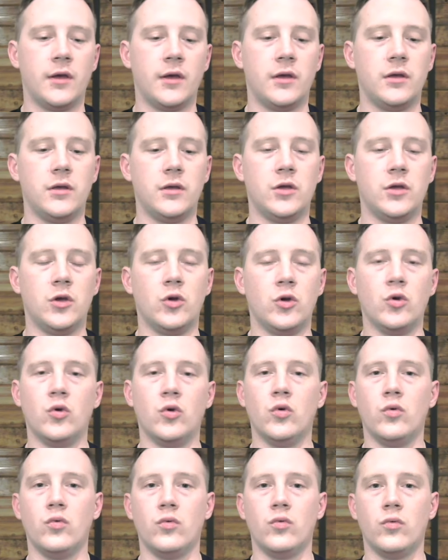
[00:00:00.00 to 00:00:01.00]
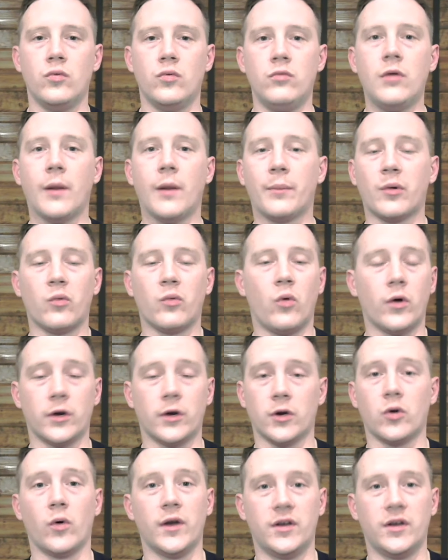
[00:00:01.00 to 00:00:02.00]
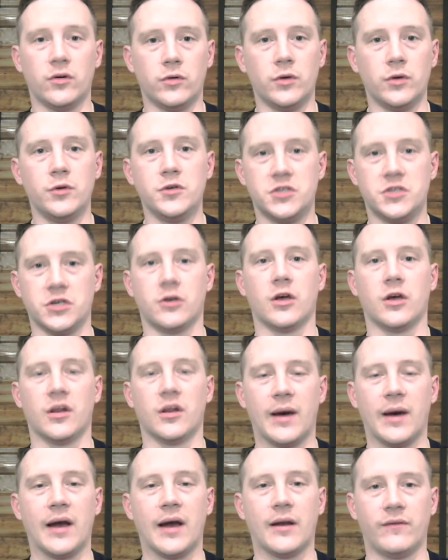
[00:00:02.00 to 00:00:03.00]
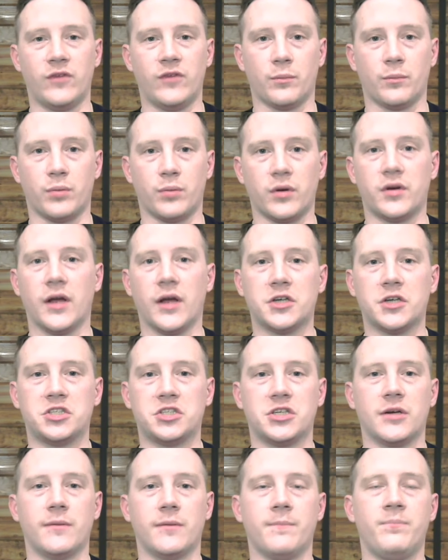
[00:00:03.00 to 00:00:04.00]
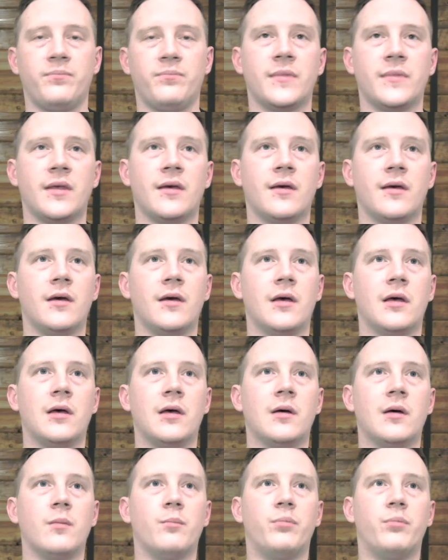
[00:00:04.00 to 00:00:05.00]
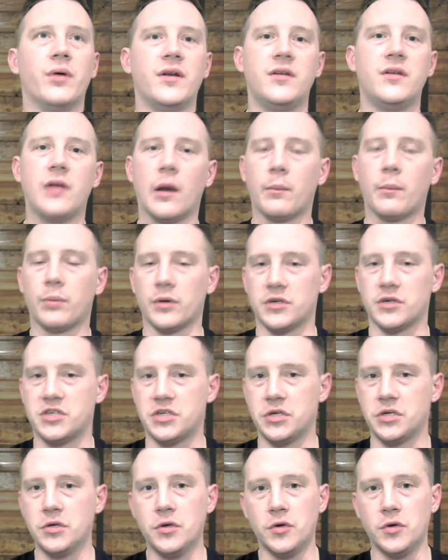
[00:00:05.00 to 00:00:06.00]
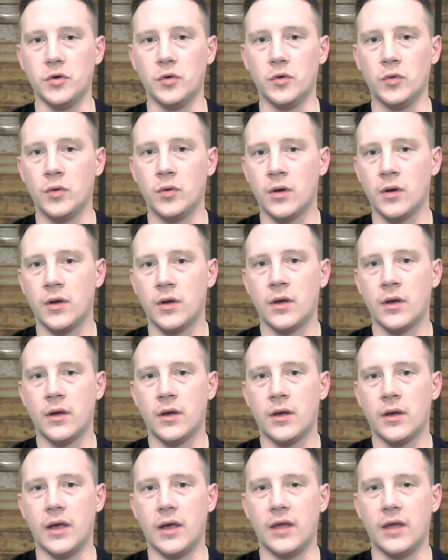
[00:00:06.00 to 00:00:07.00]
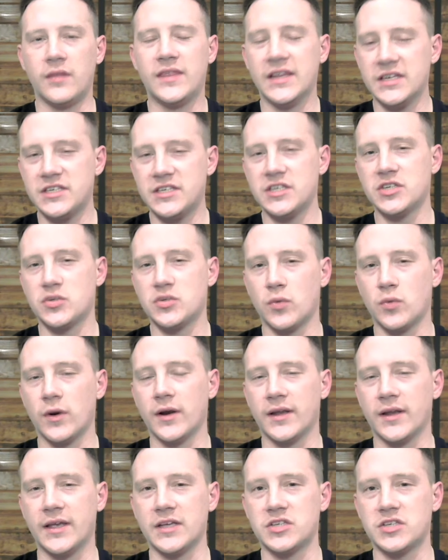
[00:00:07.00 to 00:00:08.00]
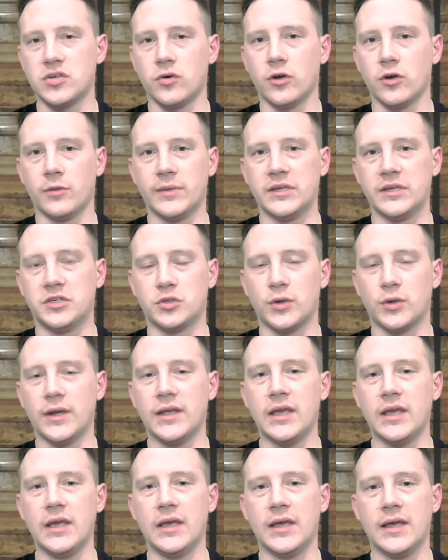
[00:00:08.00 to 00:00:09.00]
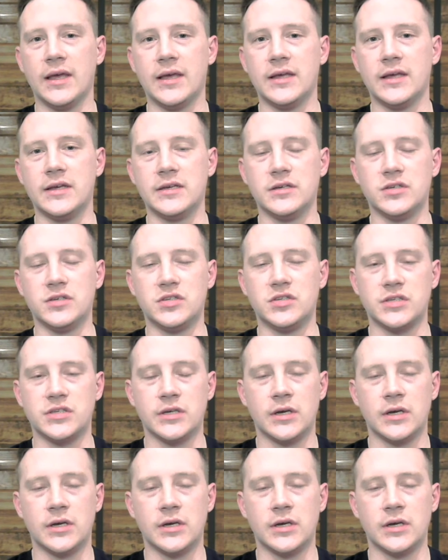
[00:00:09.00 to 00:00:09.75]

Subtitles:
you, number one, are going to lose a good amount of your production. But number two, and this is where it gets a little bit tricky, is